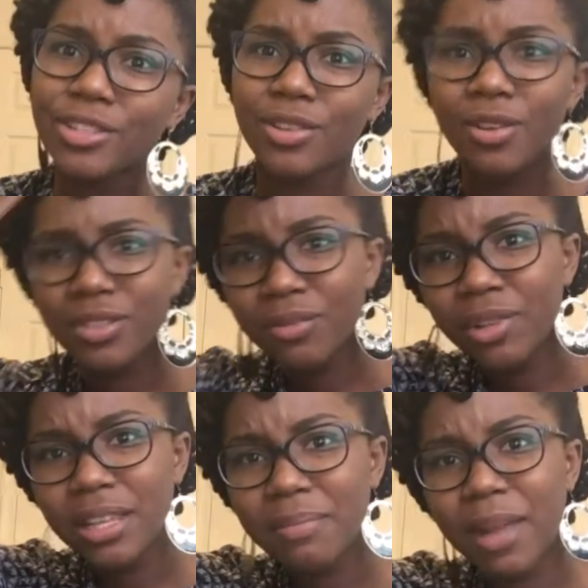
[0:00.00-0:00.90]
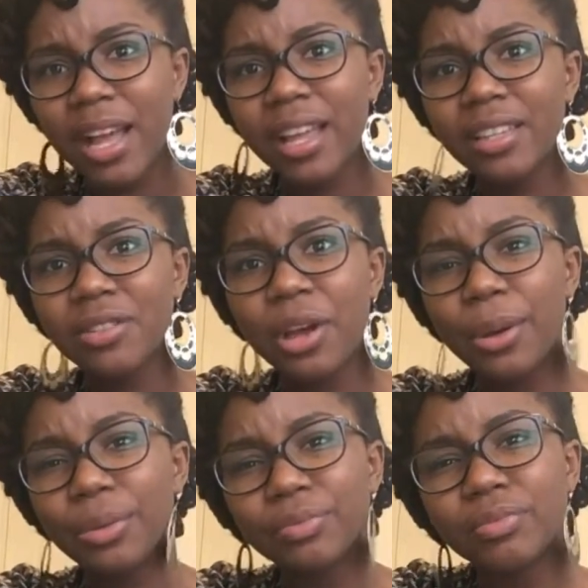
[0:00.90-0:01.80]
So those are really my,
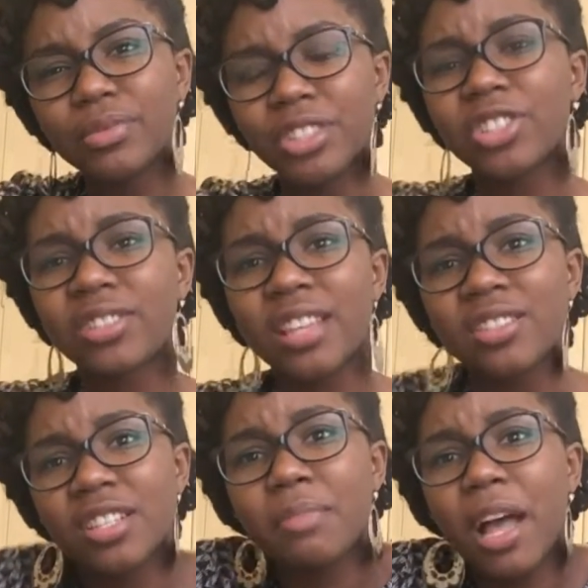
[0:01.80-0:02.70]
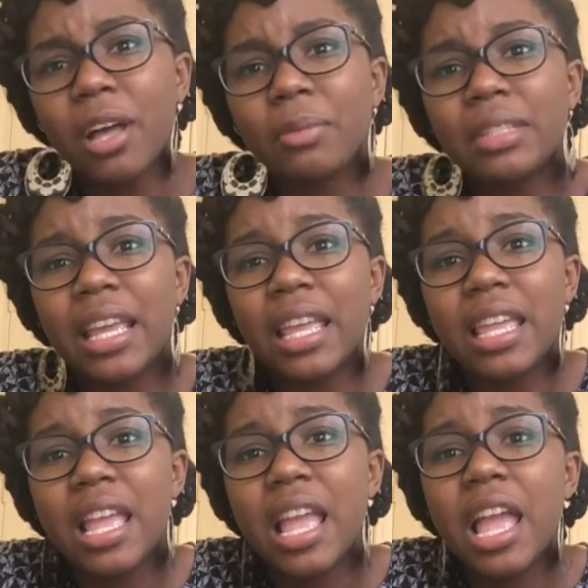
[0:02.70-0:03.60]
that's just my
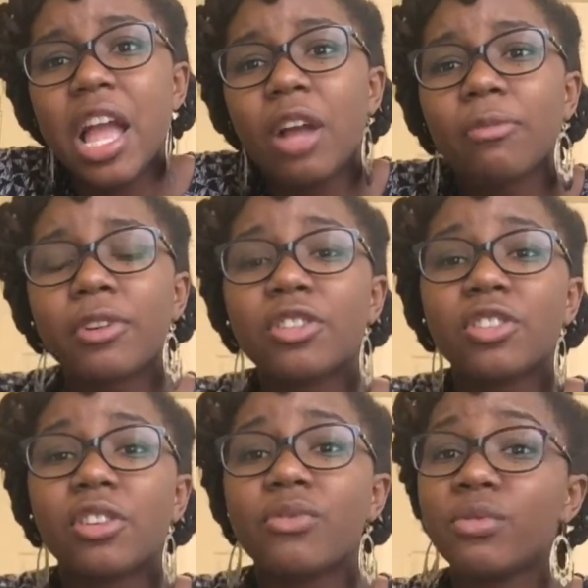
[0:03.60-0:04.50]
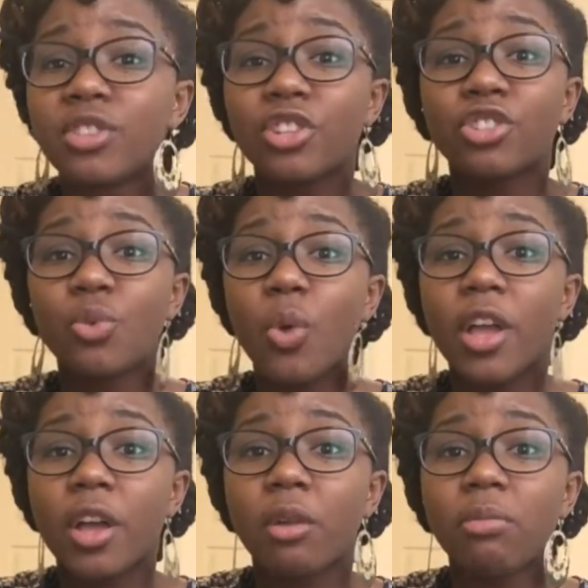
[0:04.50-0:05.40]
update. I'm pretty sure if you search the web,
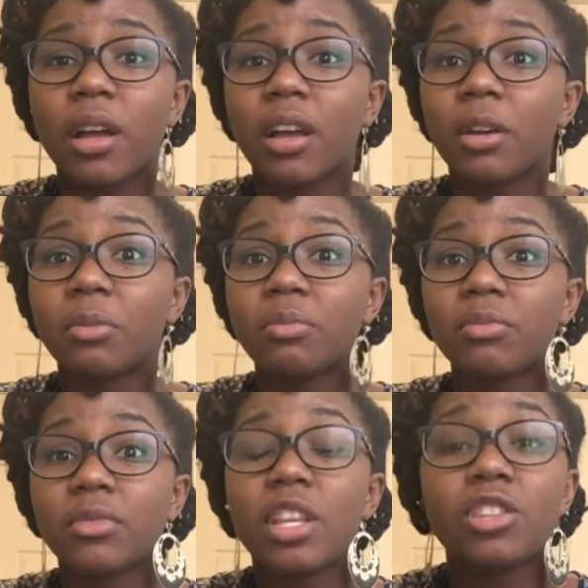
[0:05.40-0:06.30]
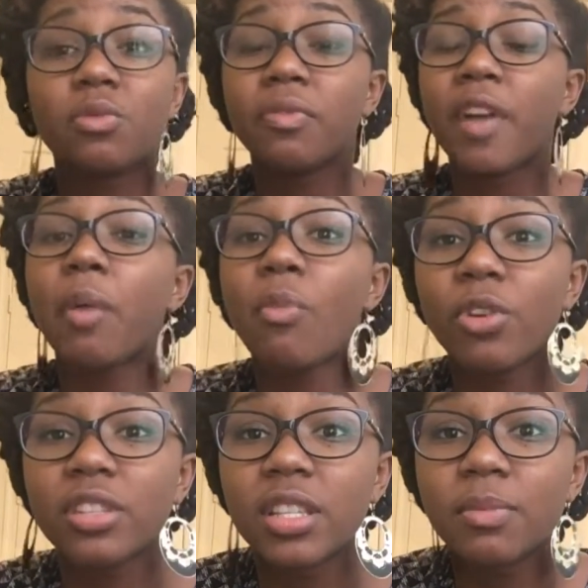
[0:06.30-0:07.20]
you will find
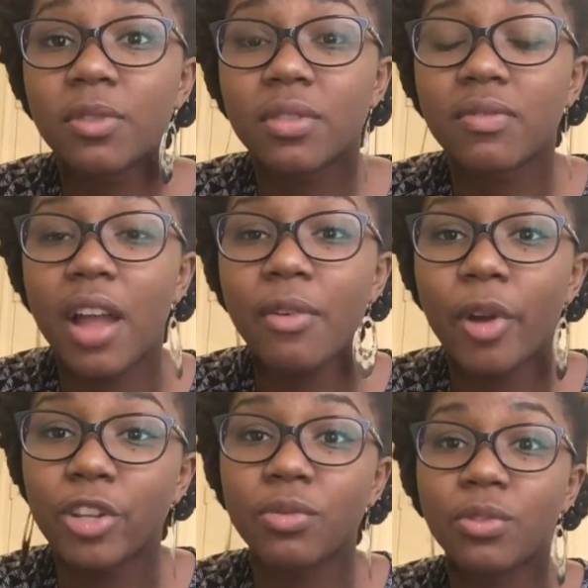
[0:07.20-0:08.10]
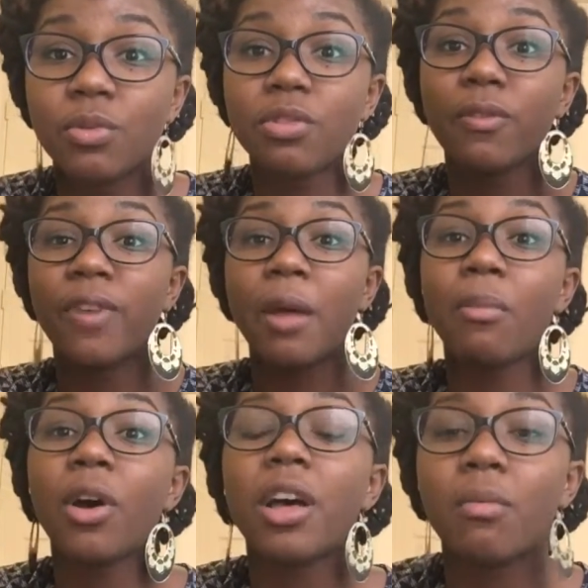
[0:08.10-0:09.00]
more tips on Surviving Graduate School. You'll
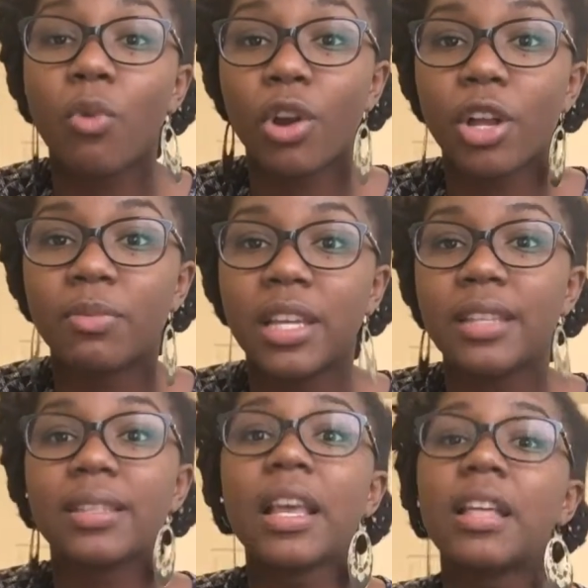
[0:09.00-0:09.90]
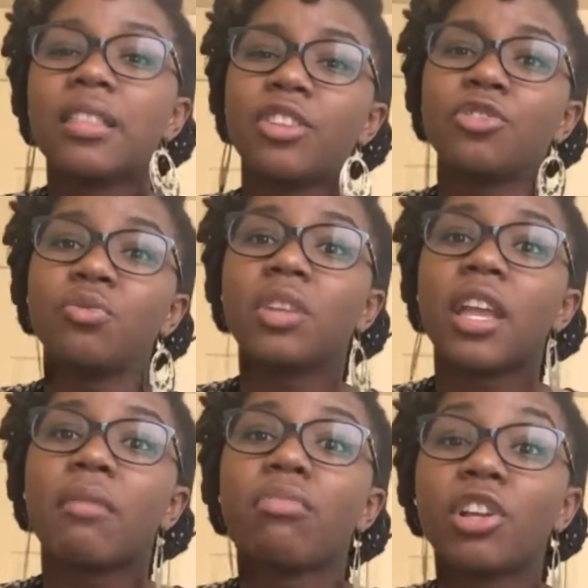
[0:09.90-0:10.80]
find more updates that you
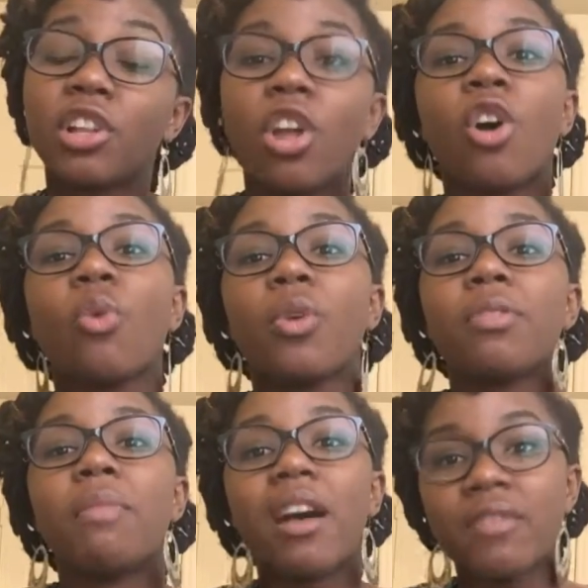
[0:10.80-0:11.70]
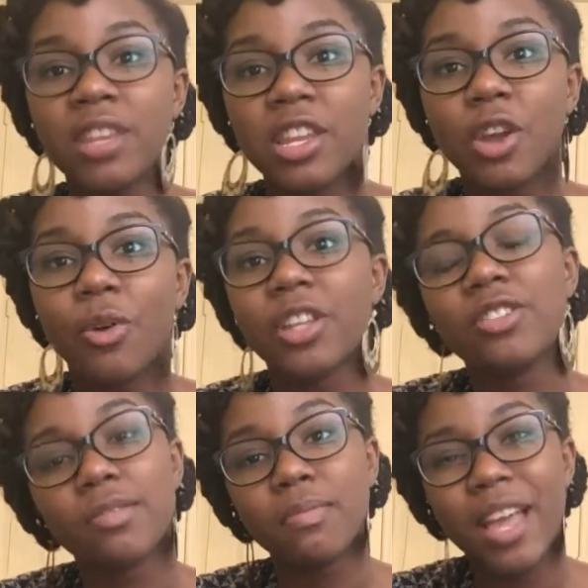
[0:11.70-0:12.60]
can bring along with my video and
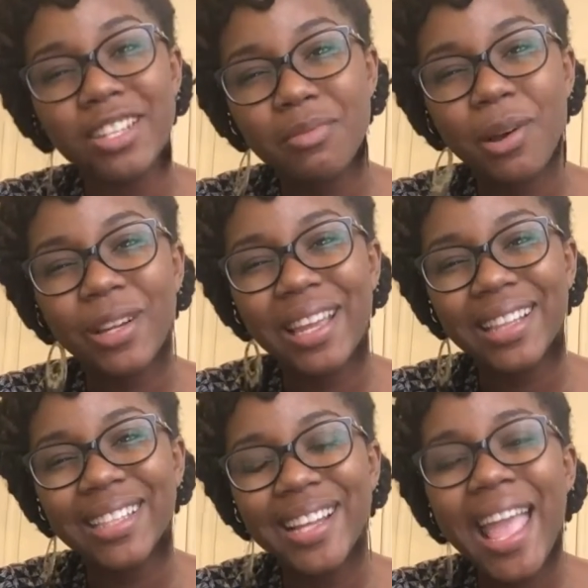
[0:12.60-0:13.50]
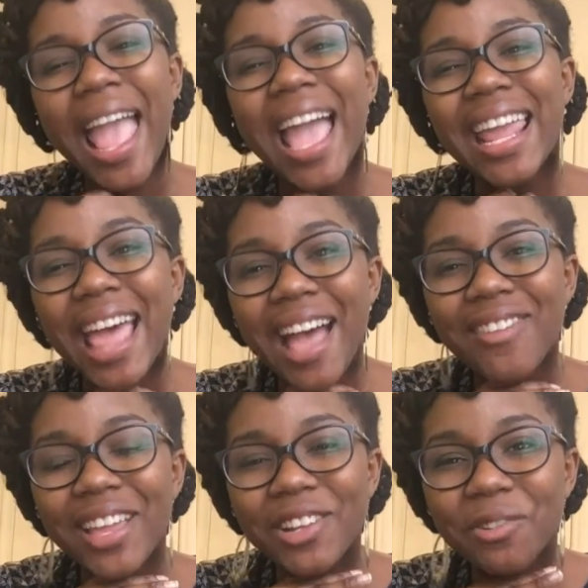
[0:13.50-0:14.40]
just mash them all together and have
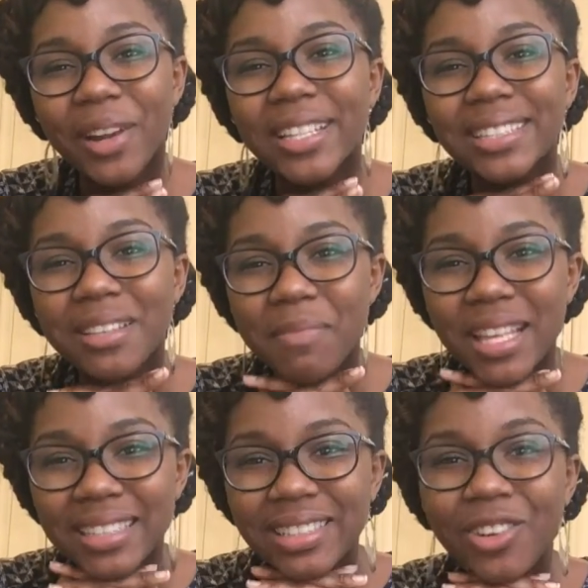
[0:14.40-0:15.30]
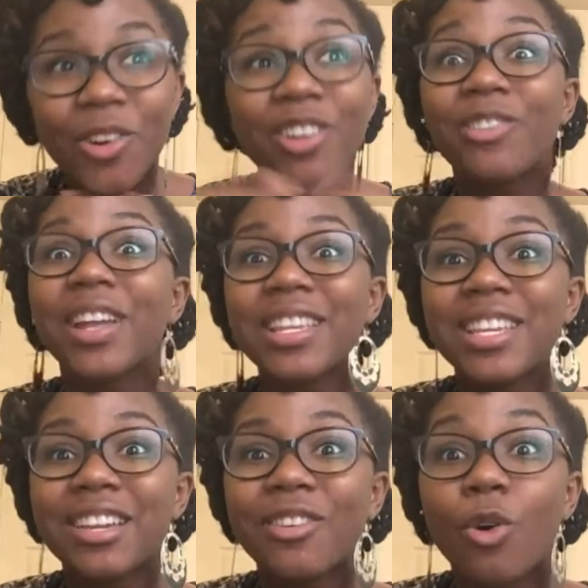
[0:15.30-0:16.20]
a great semester or a great
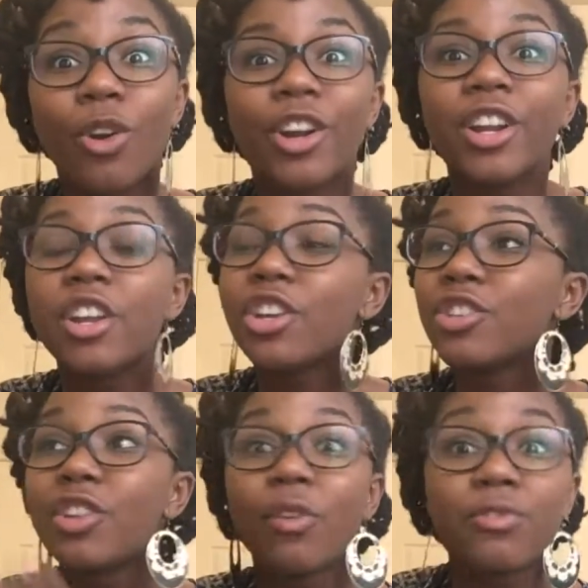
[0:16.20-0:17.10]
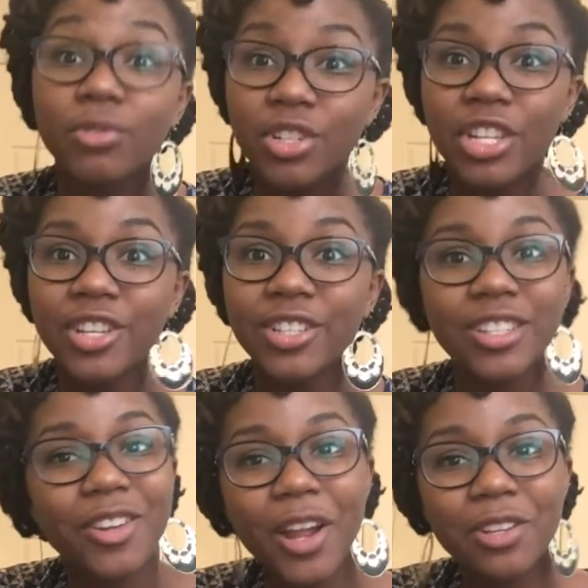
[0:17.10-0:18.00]
year, or future years
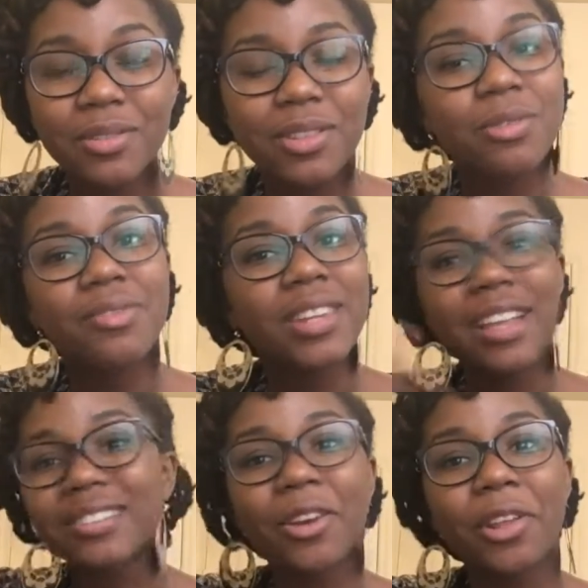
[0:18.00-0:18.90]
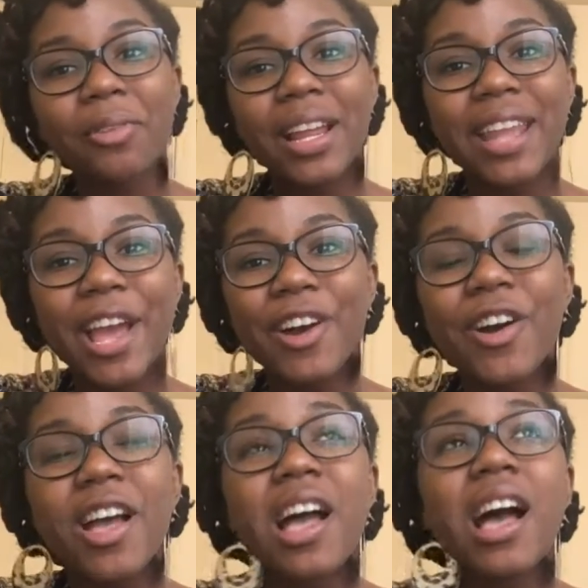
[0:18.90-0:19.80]
in graduate school if you're not starting right now.